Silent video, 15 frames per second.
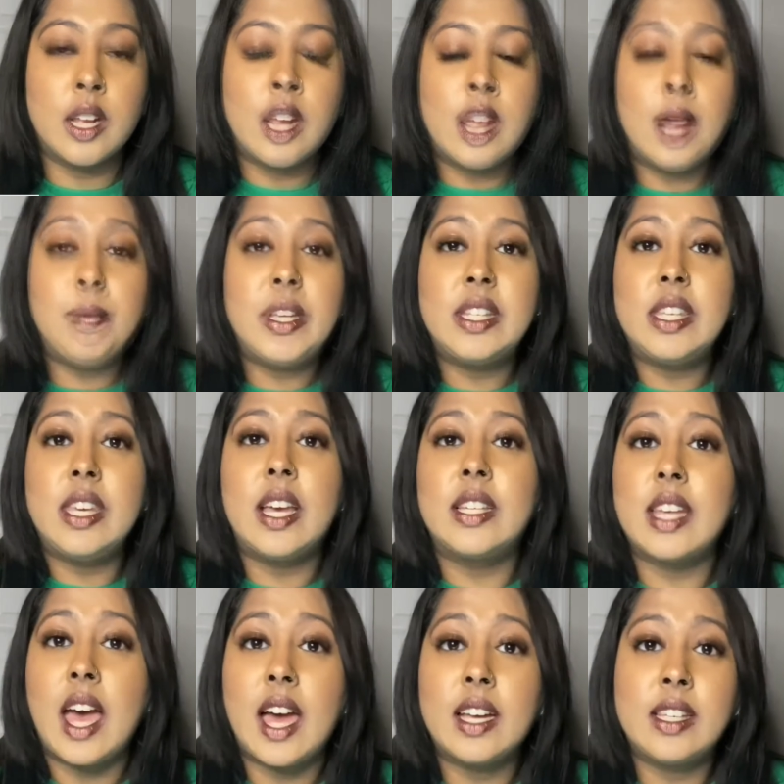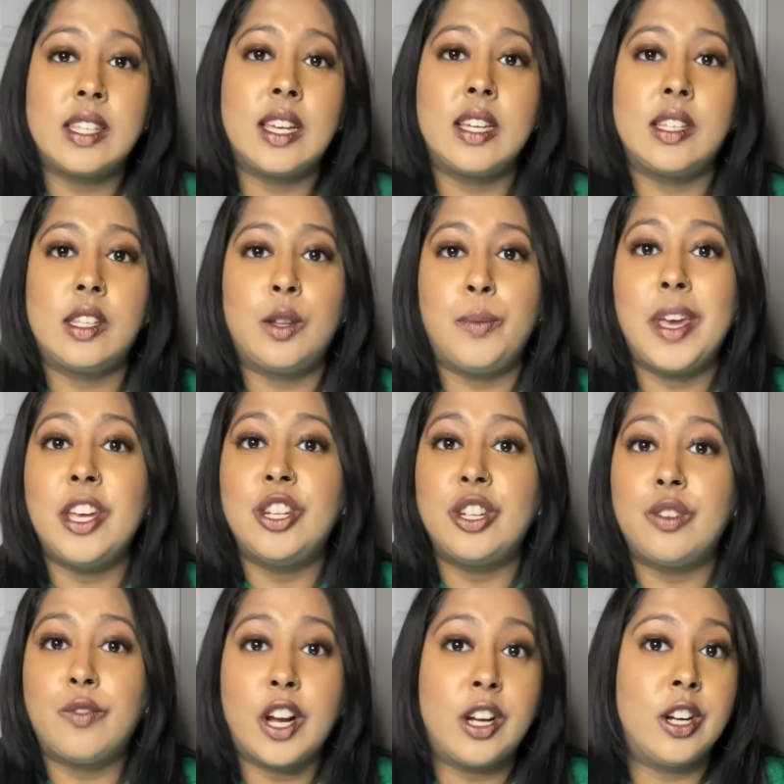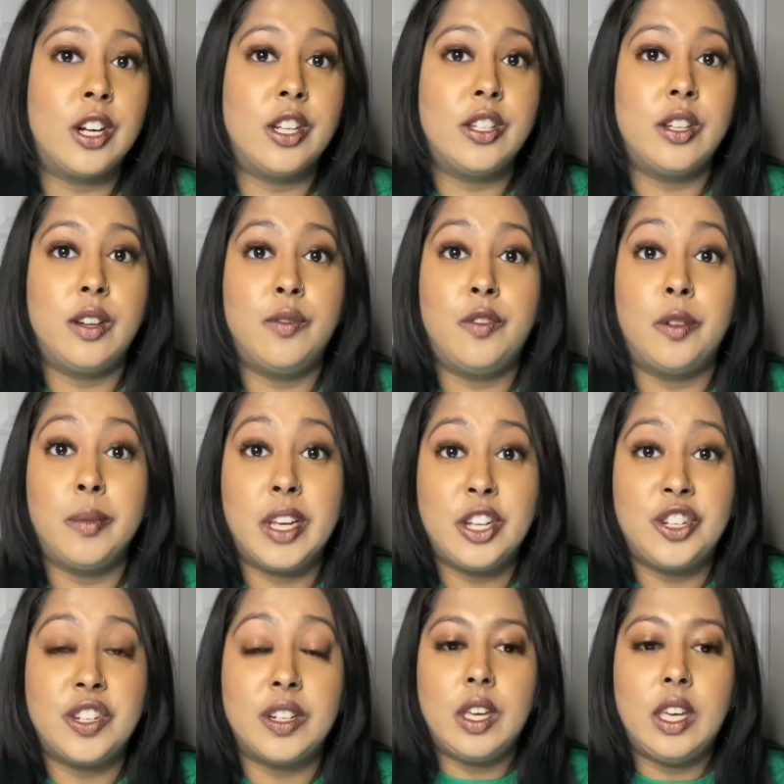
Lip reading: That means he has access to patient records and information.